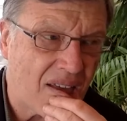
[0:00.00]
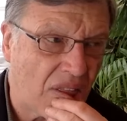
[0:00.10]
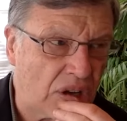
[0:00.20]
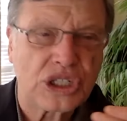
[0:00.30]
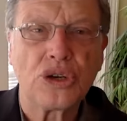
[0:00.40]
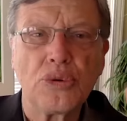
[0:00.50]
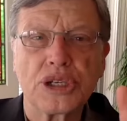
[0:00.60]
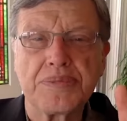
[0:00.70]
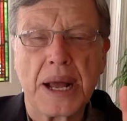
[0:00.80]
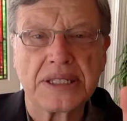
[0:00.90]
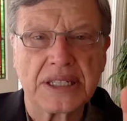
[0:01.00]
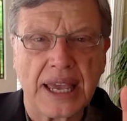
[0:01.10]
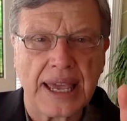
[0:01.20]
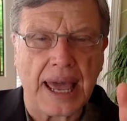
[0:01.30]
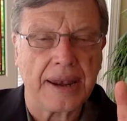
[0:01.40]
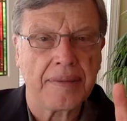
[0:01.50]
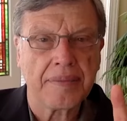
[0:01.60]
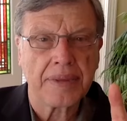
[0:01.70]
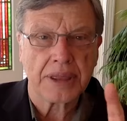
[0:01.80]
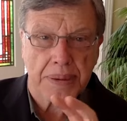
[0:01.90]
there's two responses I get
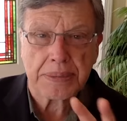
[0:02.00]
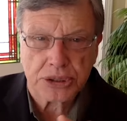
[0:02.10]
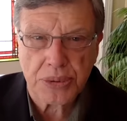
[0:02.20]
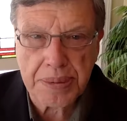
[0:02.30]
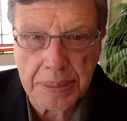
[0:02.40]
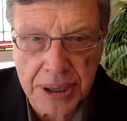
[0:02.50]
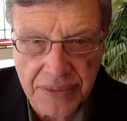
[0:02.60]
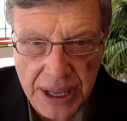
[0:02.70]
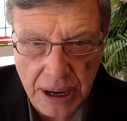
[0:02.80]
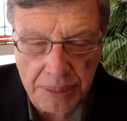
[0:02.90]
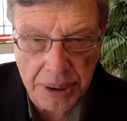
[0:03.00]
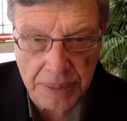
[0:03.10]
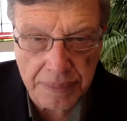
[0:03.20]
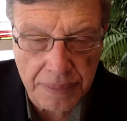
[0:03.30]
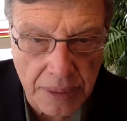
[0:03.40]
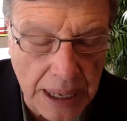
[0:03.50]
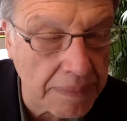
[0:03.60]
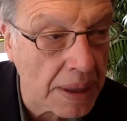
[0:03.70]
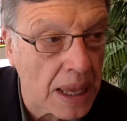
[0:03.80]
in the People's Republic of Ann Arbor. Okay,